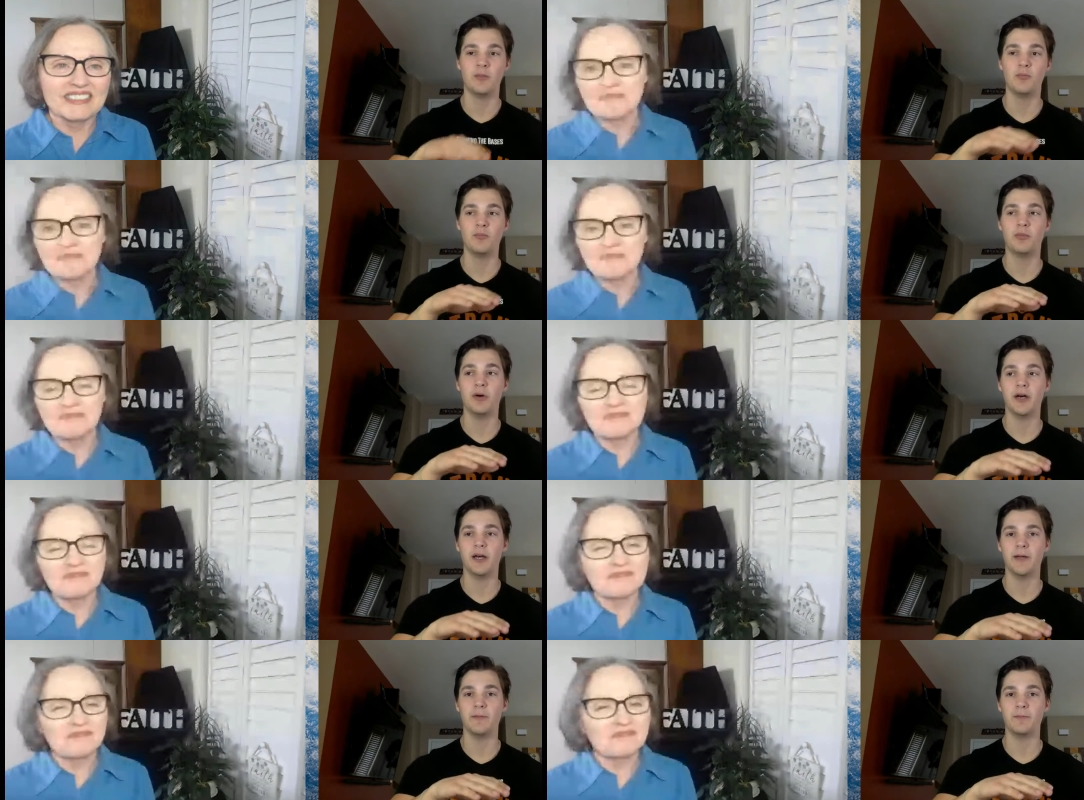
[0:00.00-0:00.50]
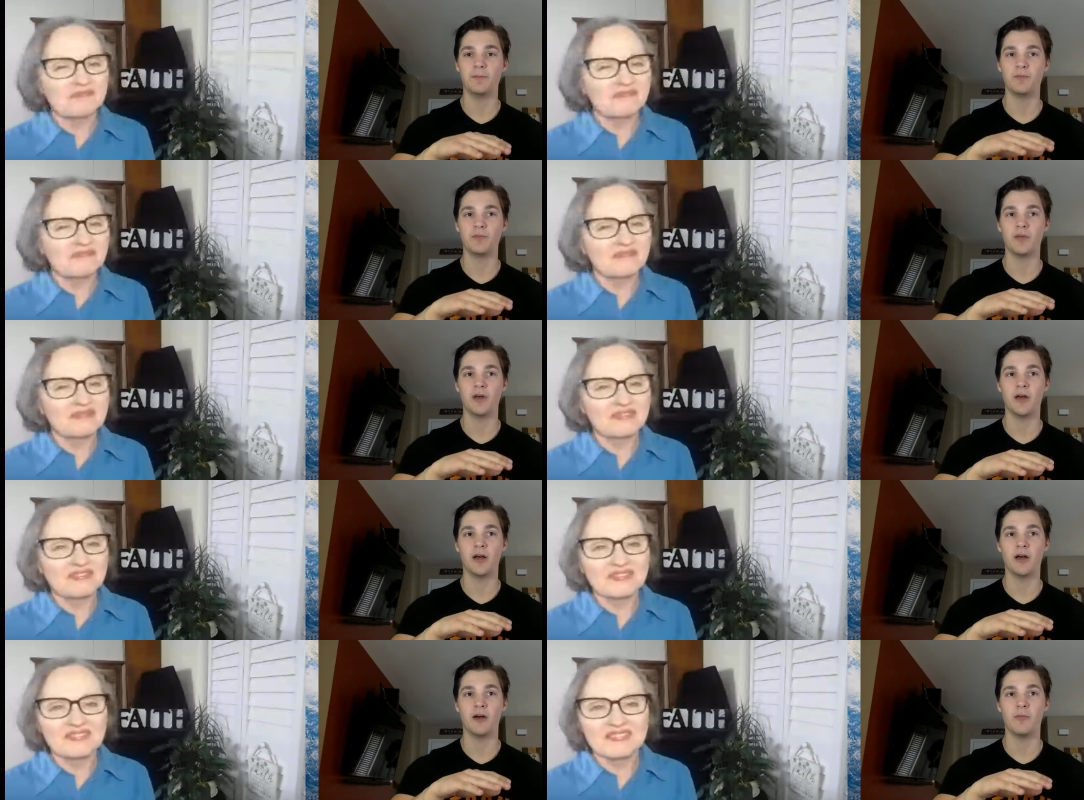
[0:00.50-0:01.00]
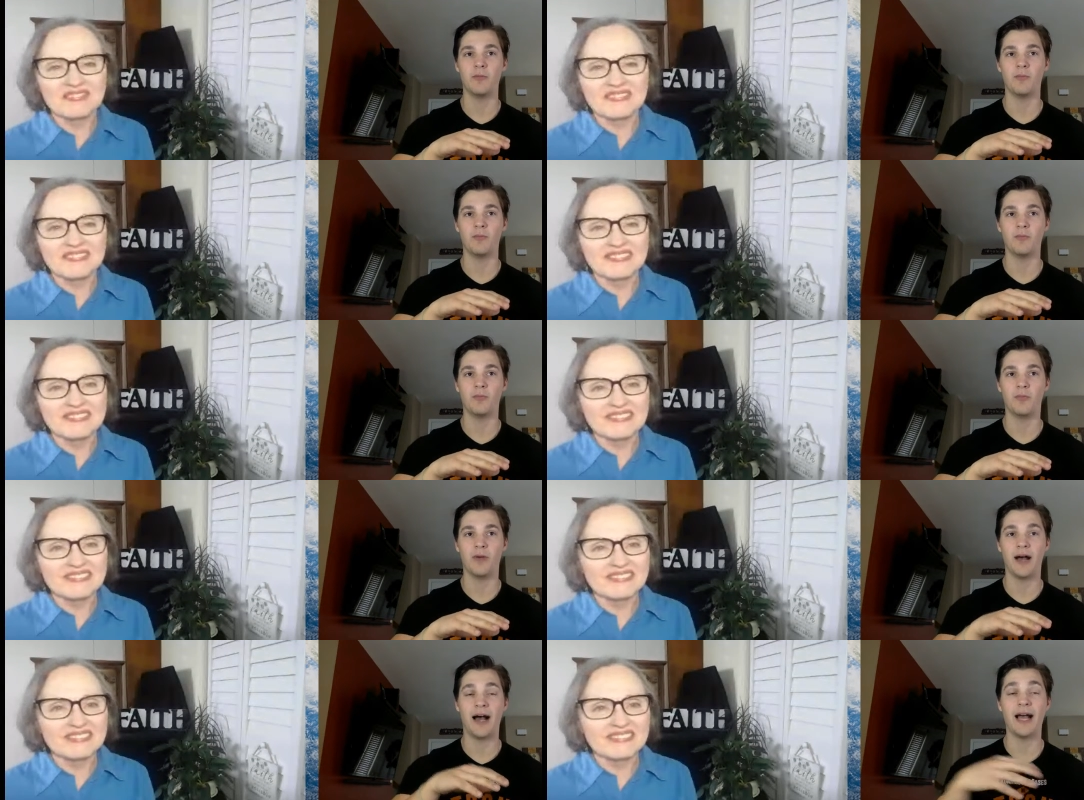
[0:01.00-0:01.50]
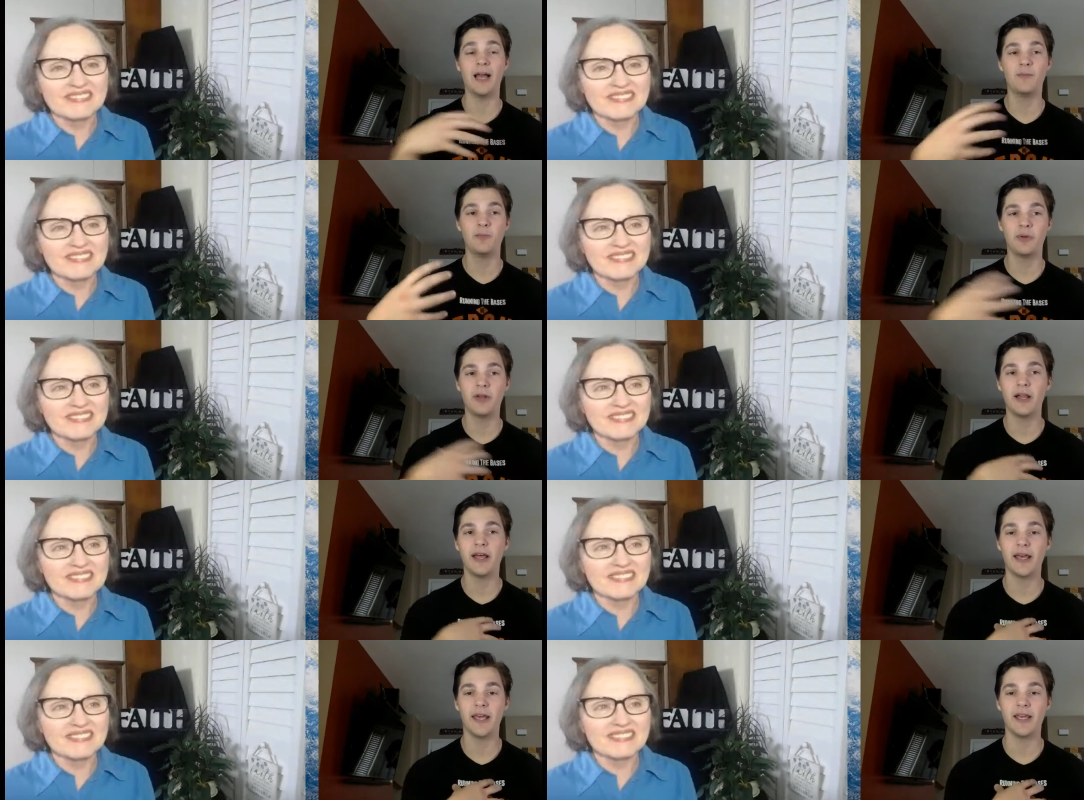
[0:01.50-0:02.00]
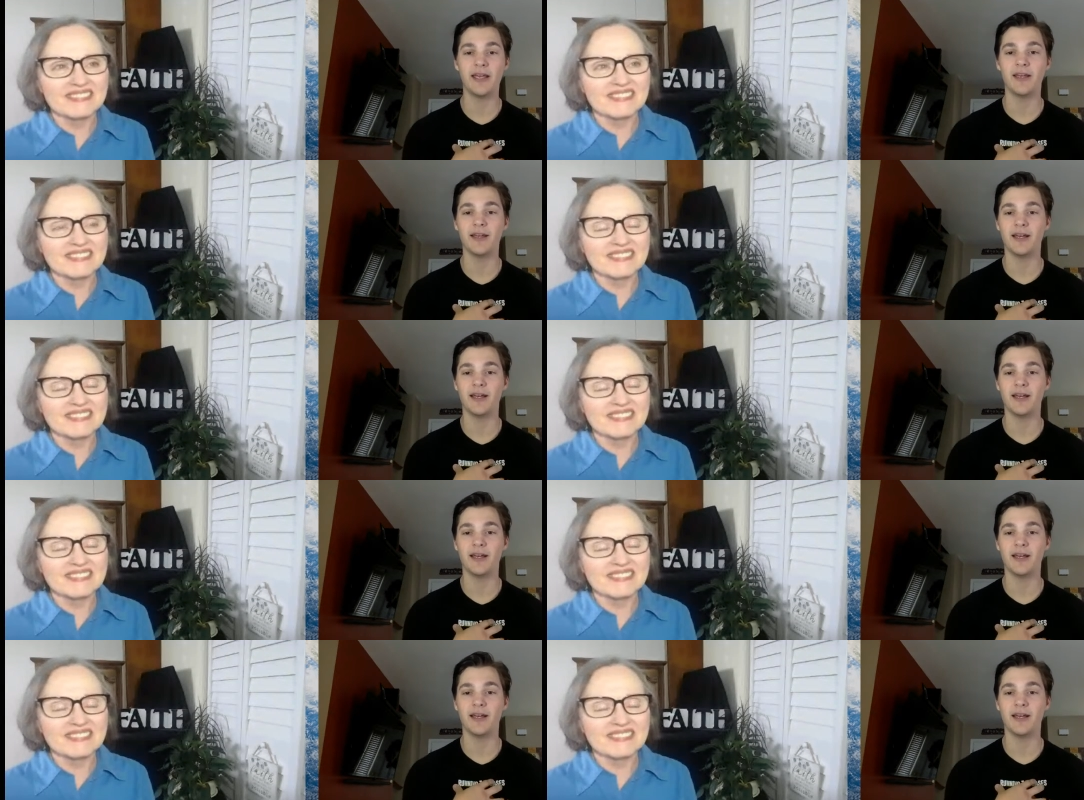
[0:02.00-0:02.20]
Speaker 1: But um, I play